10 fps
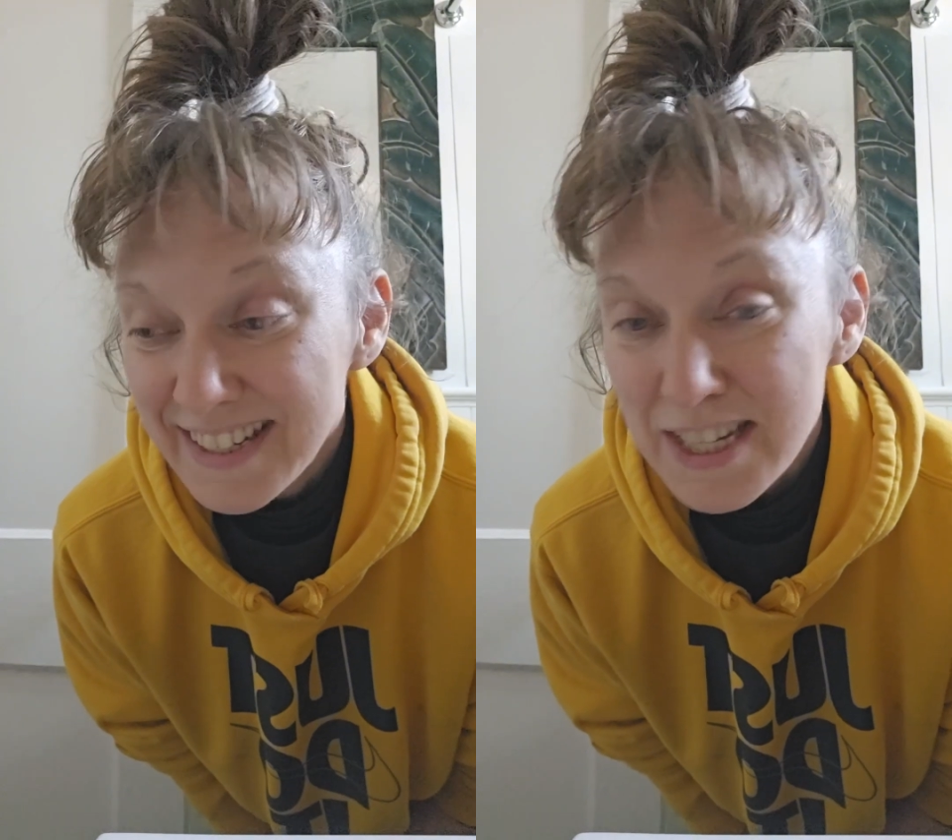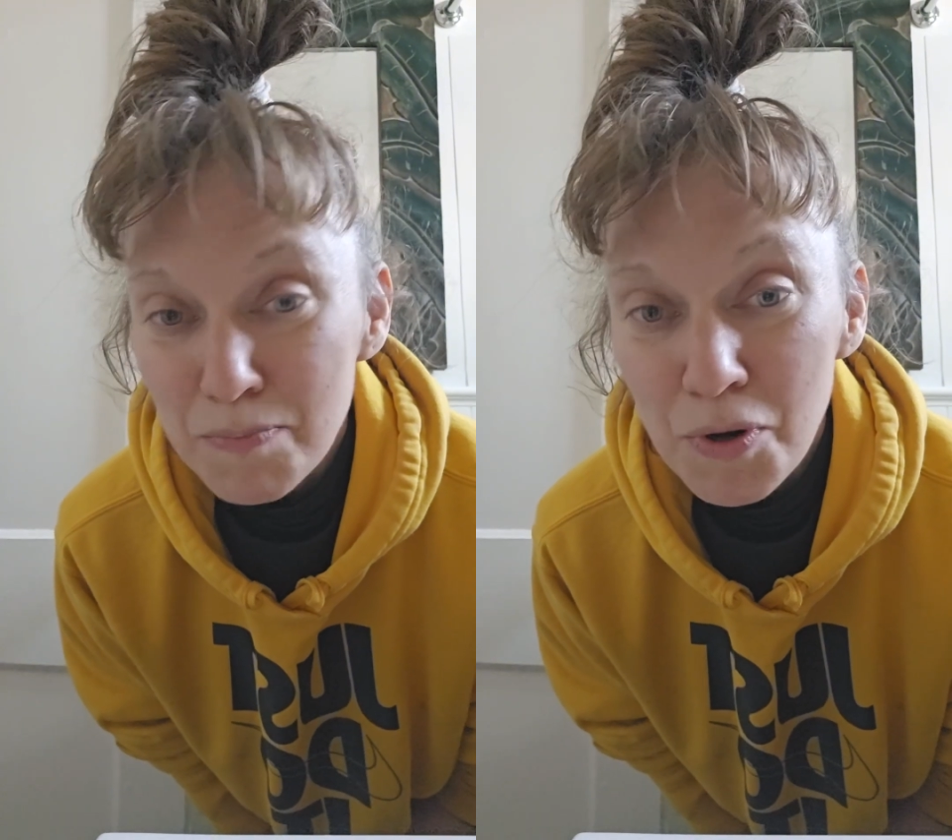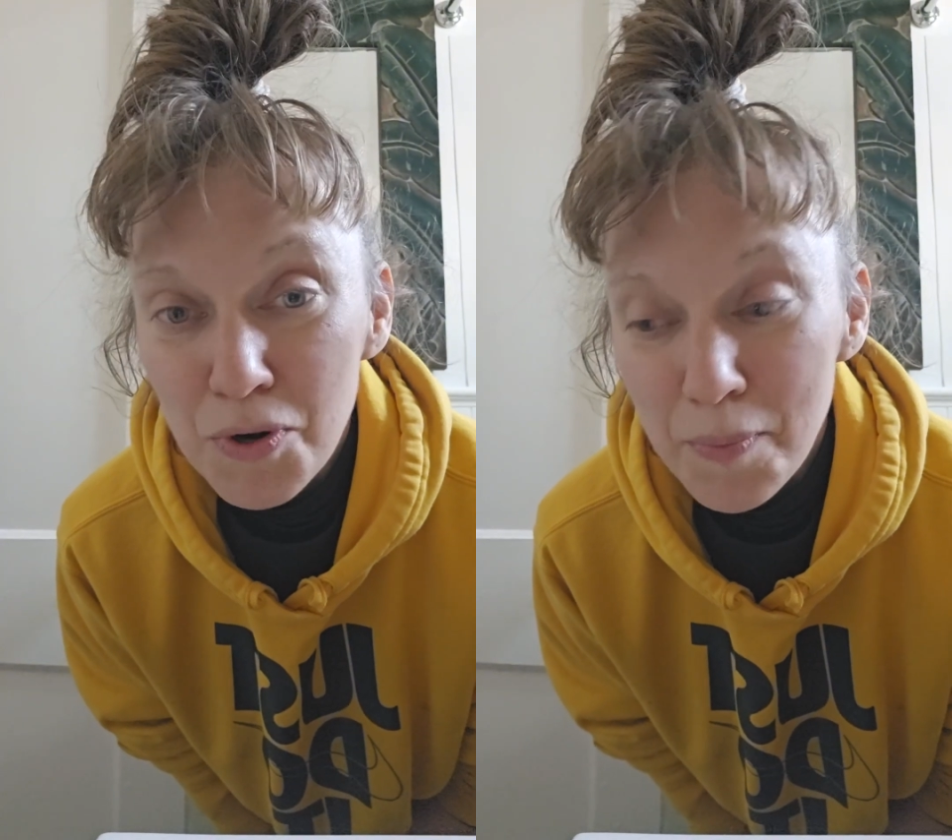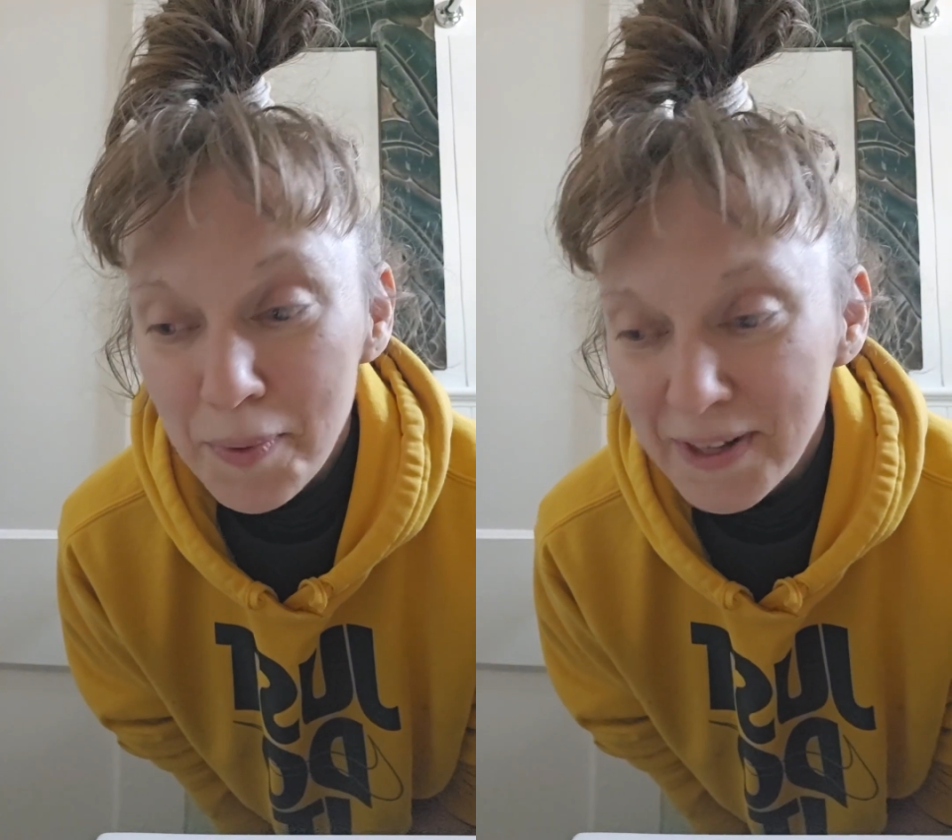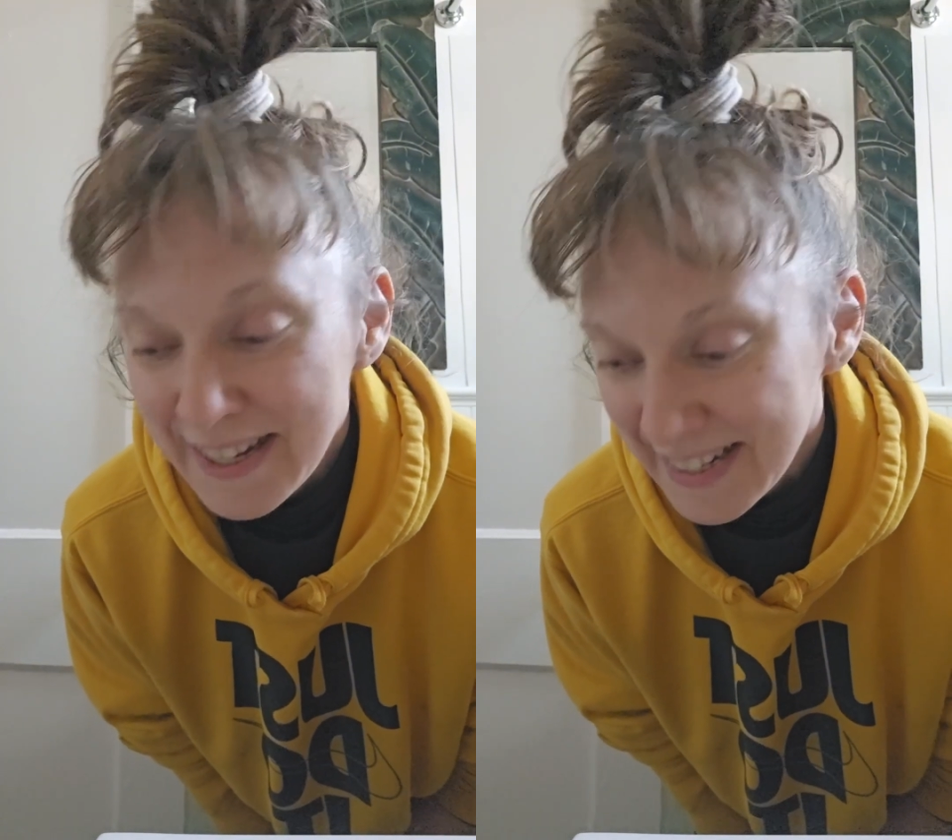this poop,
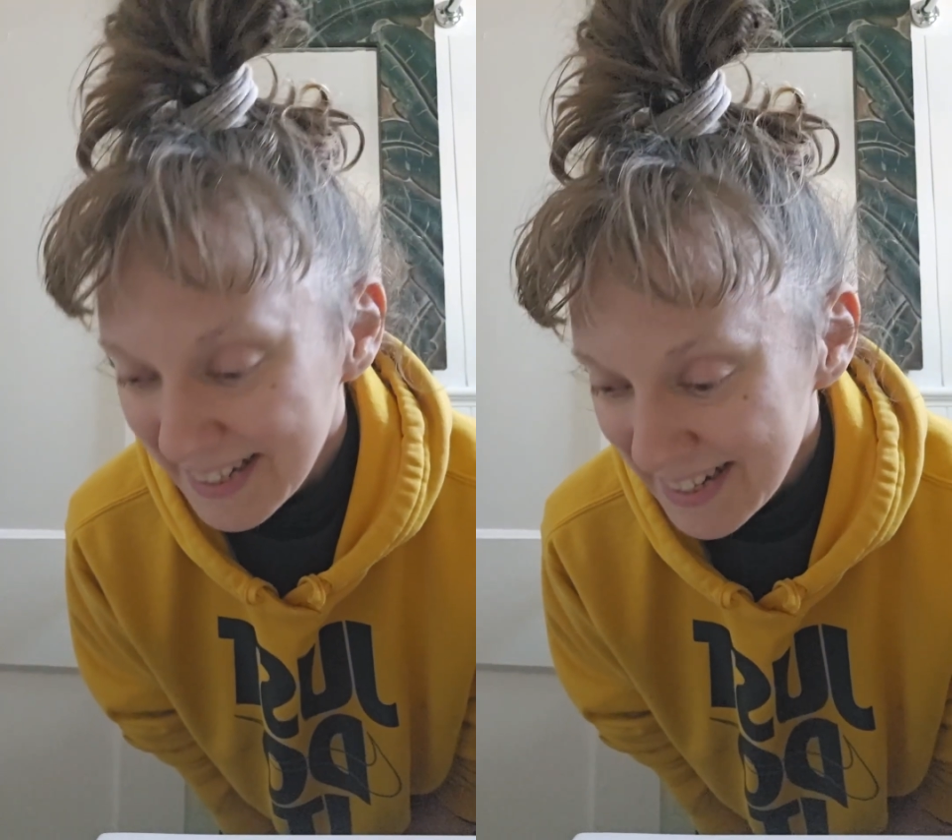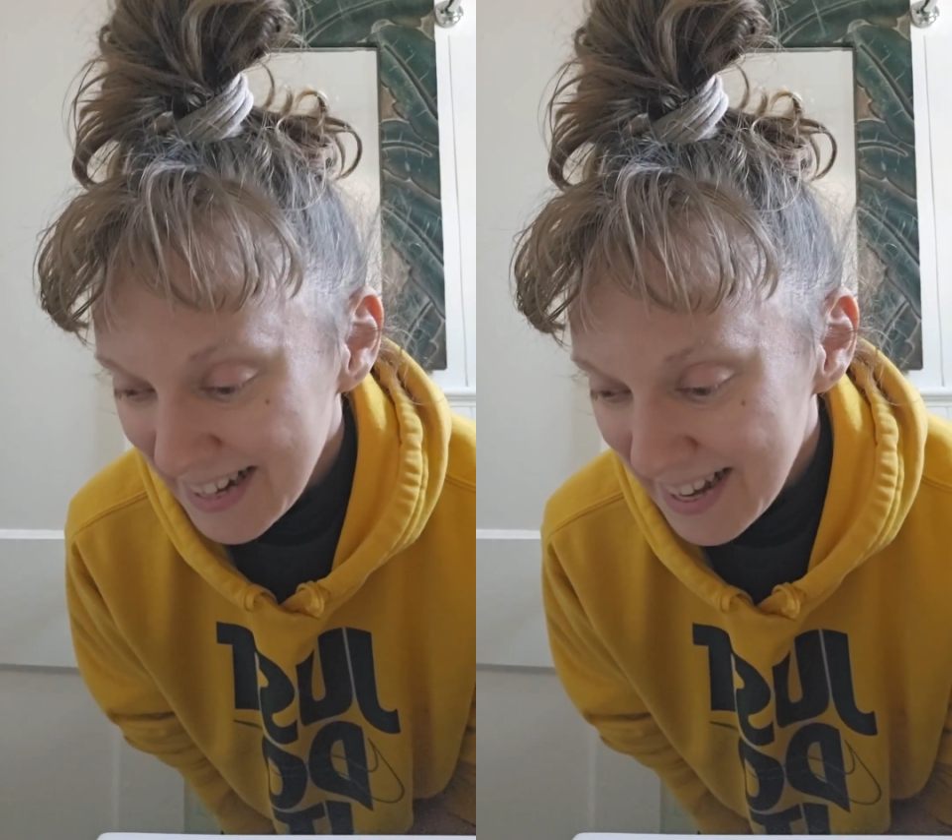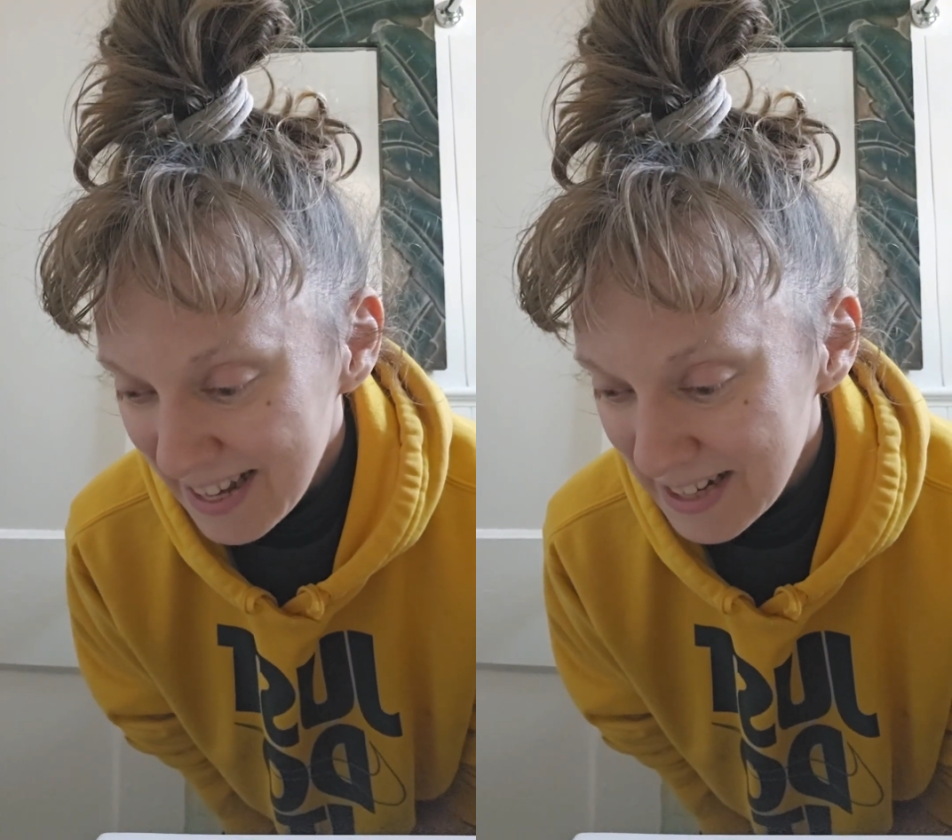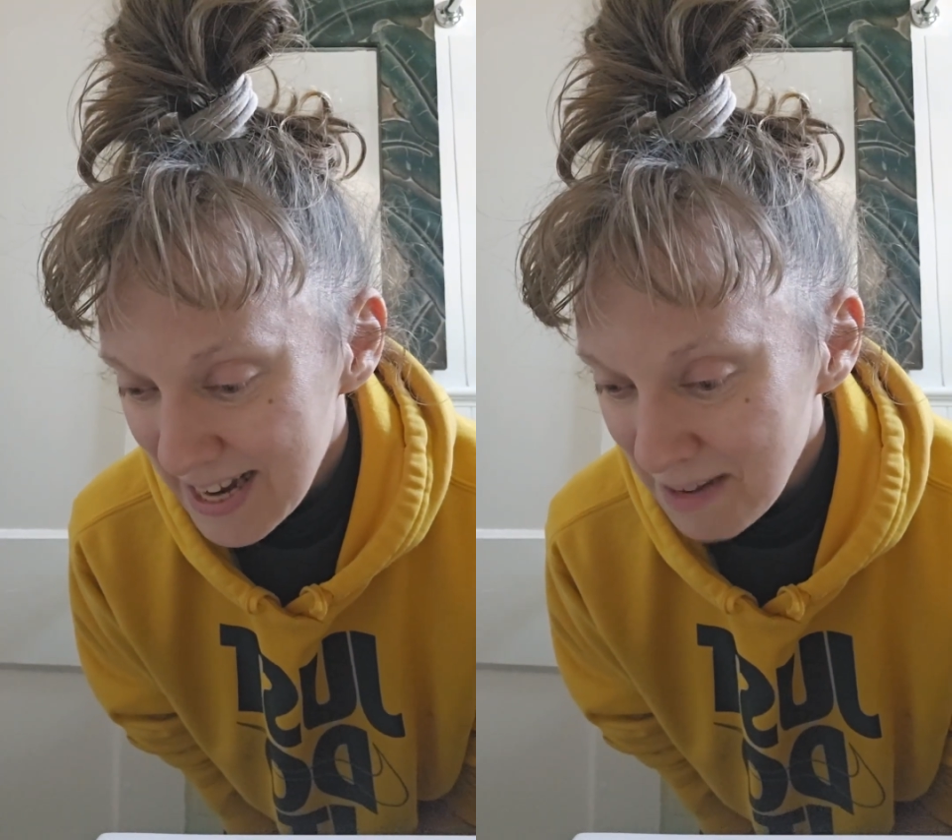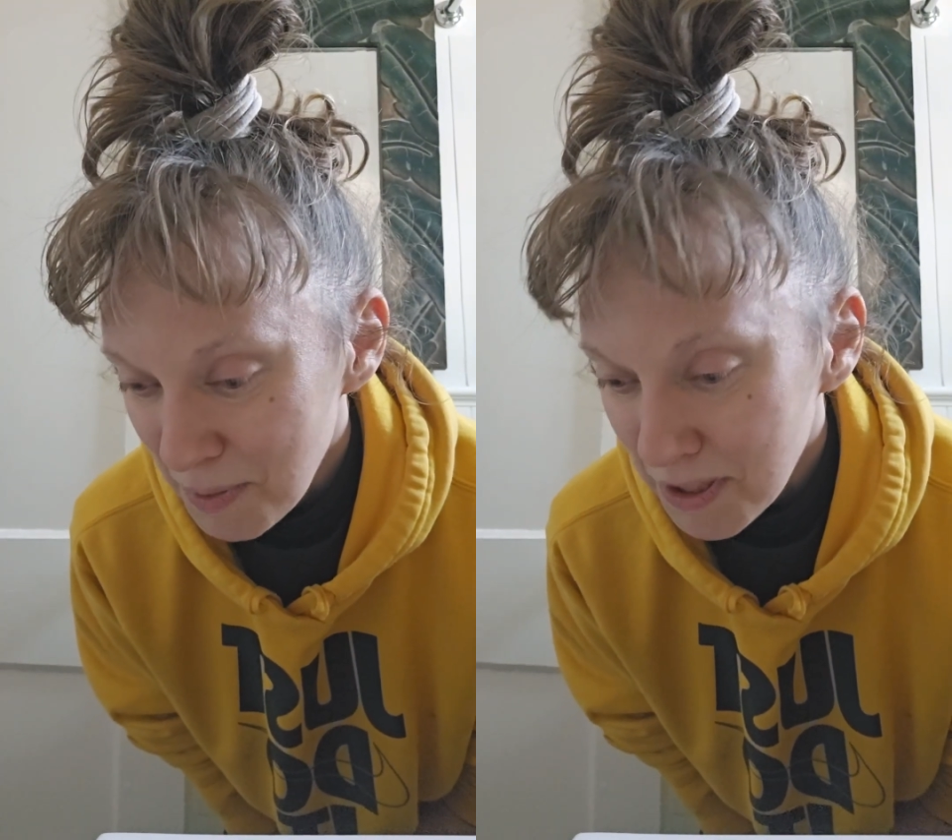
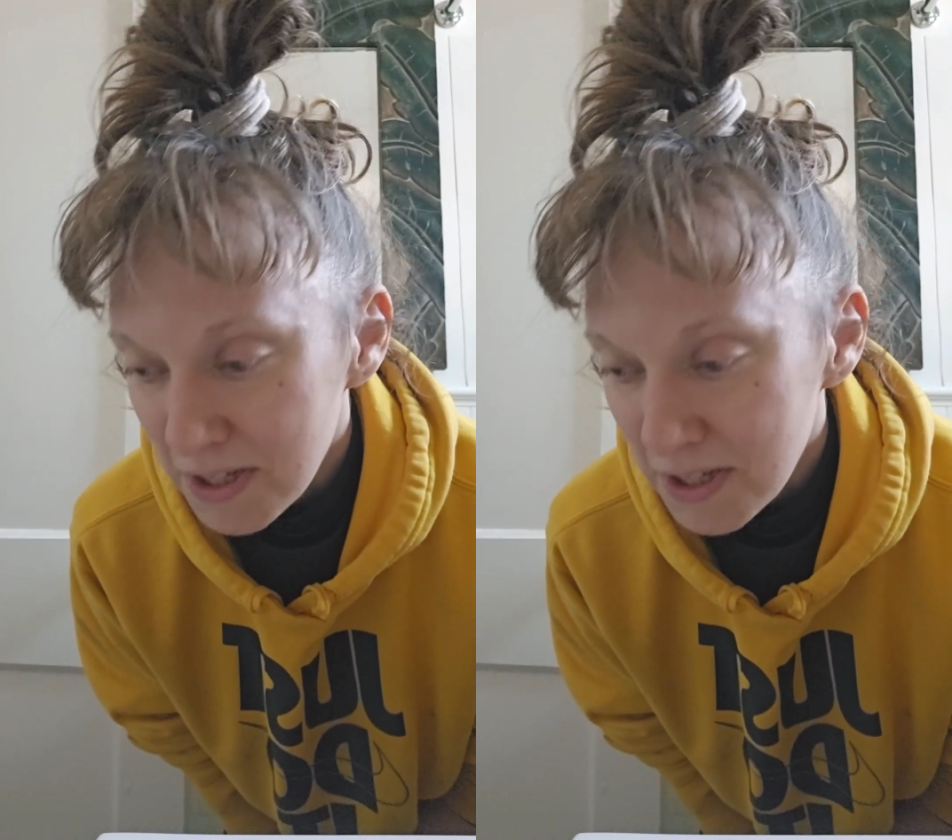put